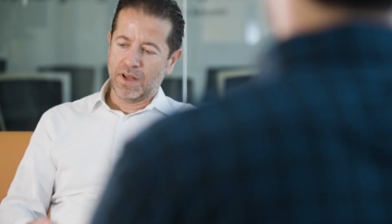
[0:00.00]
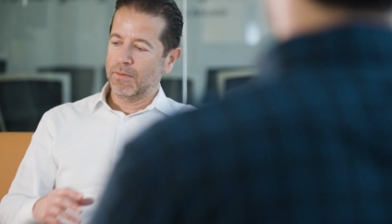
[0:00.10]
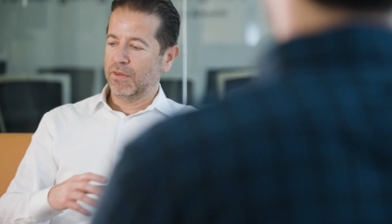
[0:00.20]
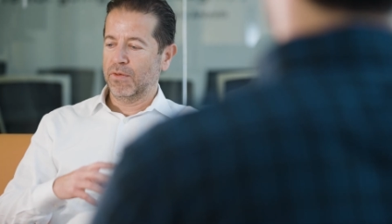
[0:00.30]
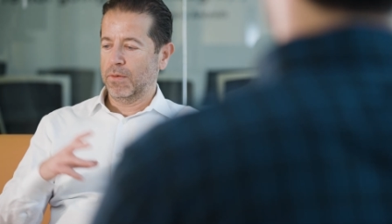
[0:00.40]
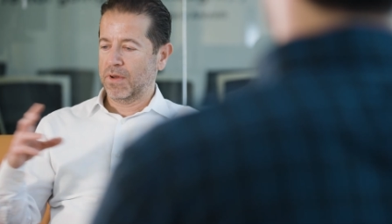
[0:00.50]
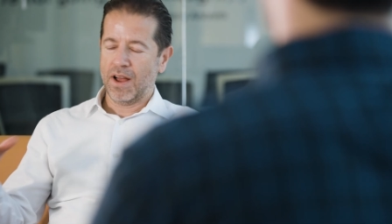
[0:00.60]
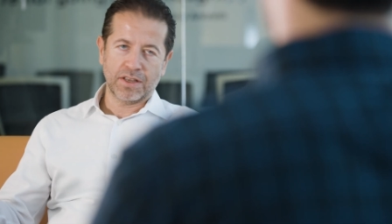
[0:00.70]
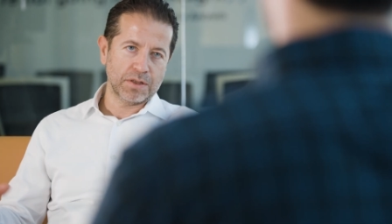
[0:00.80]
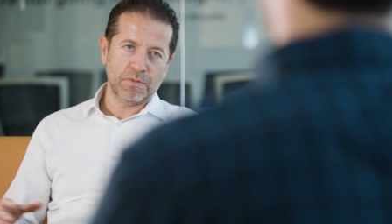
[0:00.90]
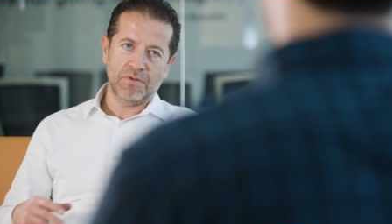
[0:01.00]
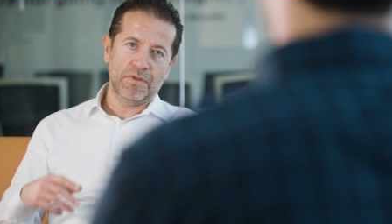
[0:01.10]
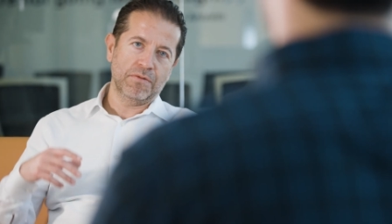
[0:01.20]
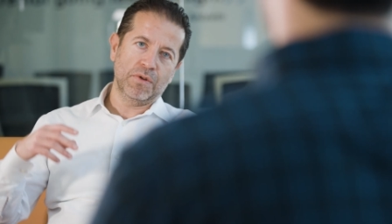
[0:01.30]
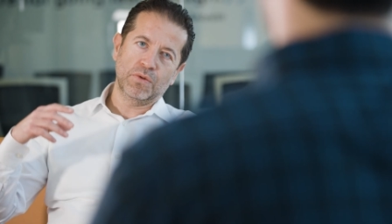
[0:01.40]
coming from customer
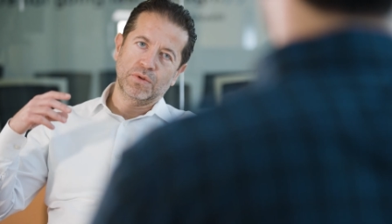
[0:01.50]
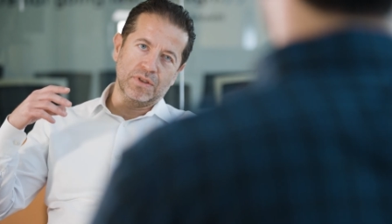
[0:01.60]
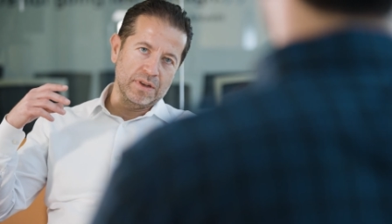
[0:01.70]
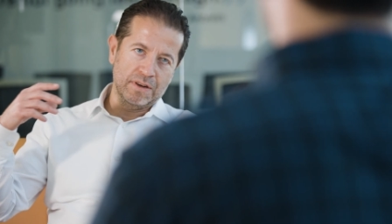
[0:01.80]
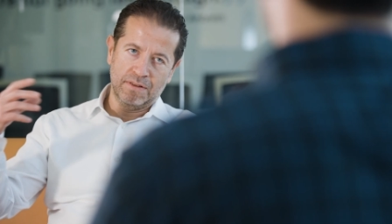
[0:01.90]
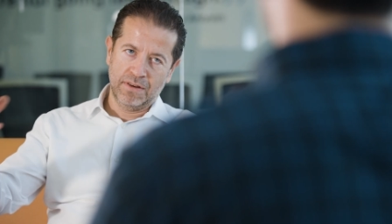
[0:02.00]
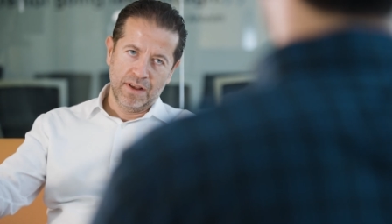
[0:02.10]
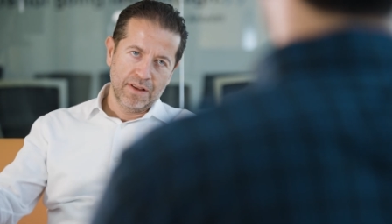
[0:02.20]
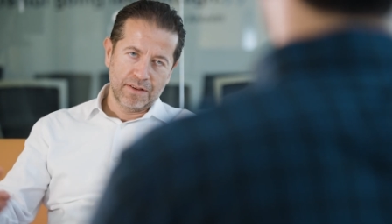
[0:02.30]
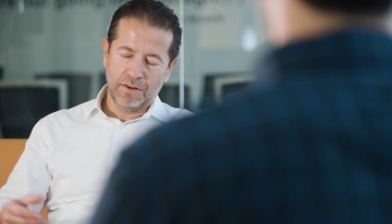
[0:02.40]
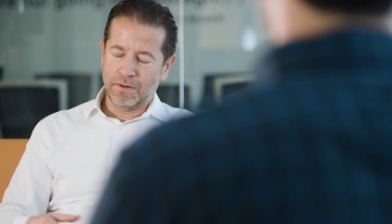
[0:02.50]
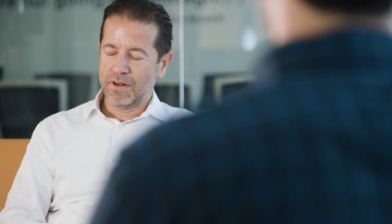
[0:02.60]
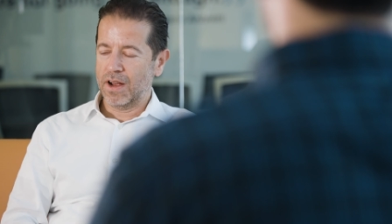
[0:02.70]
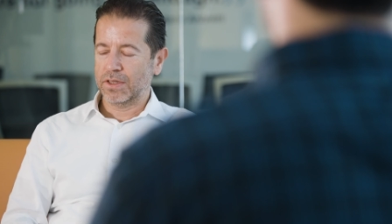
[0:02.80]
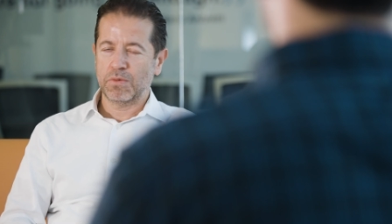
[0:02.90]
reviews and you know
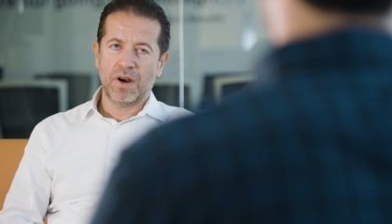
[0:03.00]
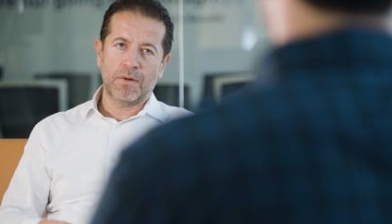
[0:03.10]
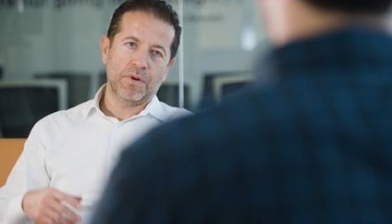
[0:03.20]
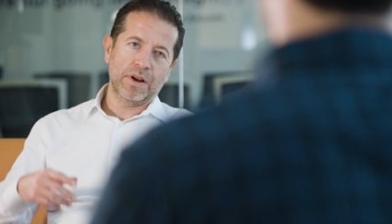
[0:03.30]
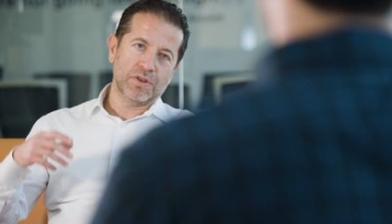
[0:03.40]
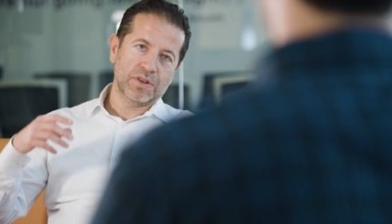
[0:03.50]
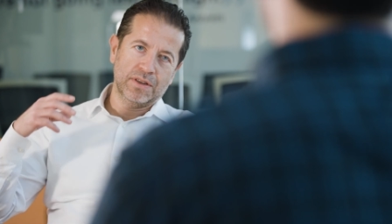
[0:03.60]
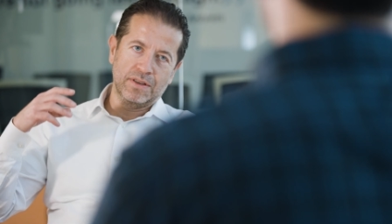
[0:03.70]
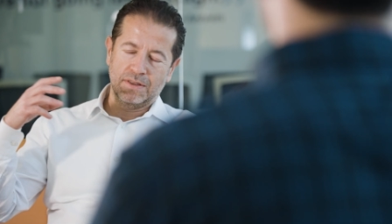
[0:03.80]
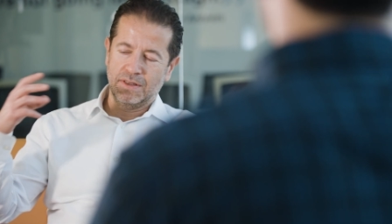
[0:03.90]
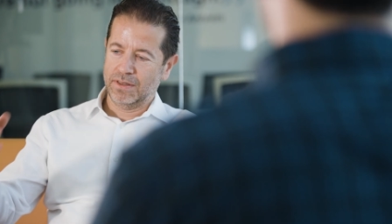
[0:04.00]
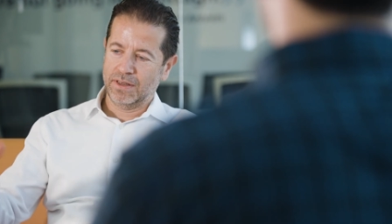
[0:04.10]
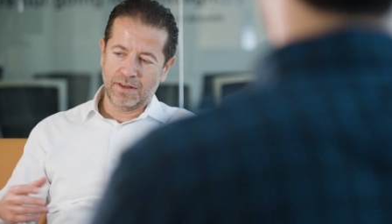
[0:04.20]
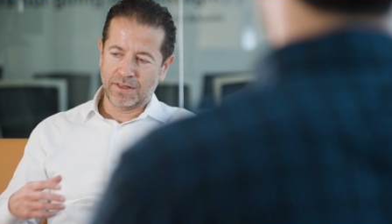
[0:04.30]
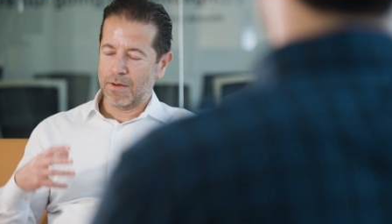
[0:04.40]
customer operations and sales